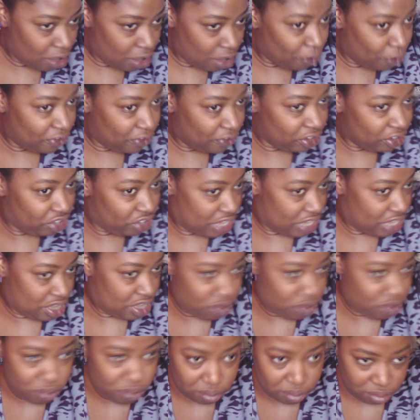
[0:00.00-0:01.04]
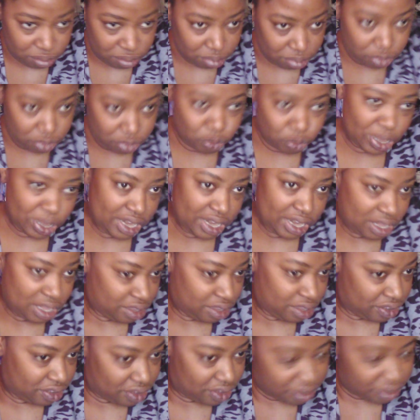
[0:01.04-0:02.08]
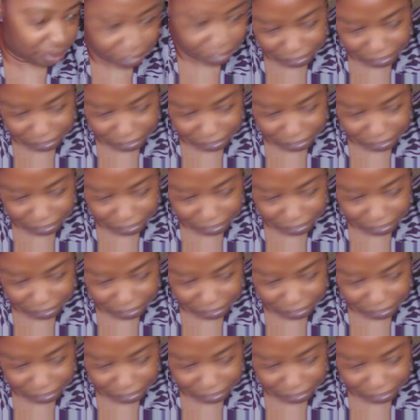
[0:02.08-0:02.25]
officiate weddings.